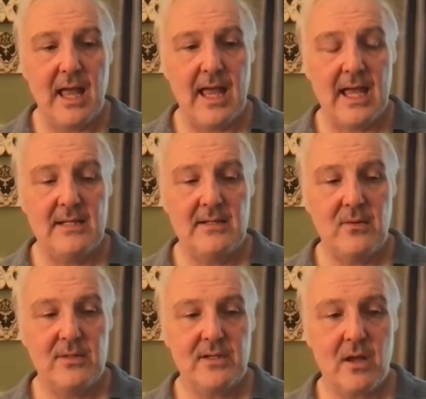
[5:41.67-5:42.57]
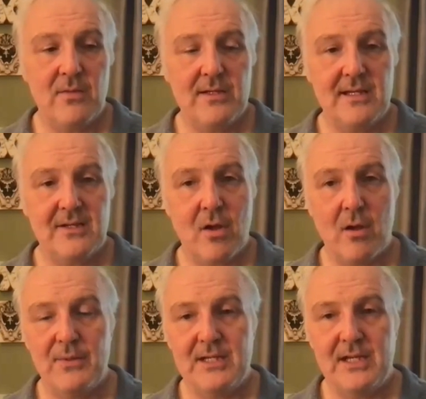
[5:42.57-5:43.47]
And there was almost this
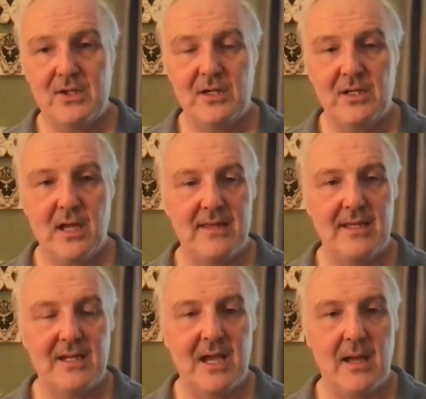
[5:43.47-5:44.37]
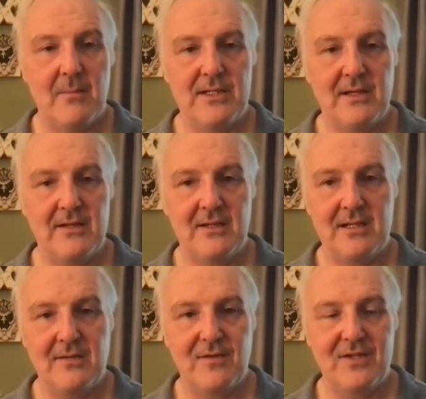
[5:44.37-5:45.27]
competition at the time between the
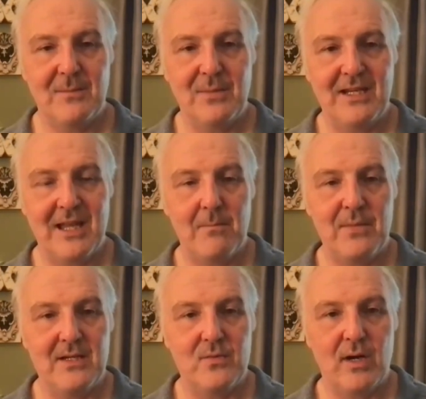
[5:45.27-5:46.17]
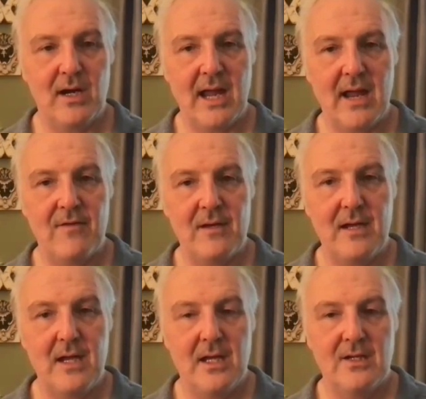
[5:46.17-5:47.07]
different shipping companies where
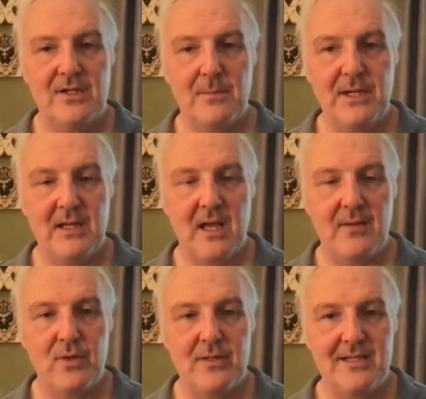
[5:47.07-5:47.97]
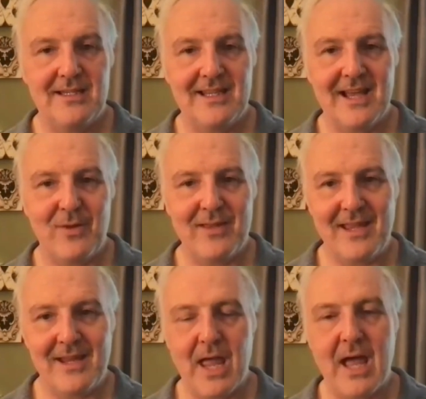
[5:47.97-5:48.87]
every shipping line would design what
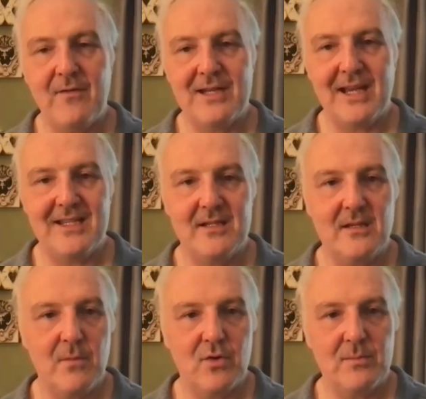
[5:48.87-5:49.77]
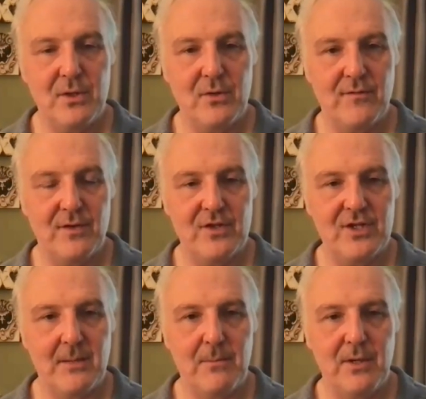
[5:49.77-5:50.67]
they advertised as the most beautiful
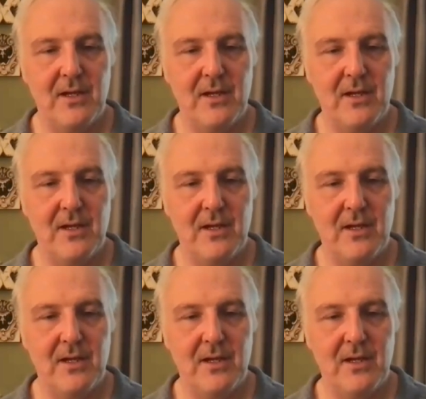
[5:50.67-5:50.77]
ship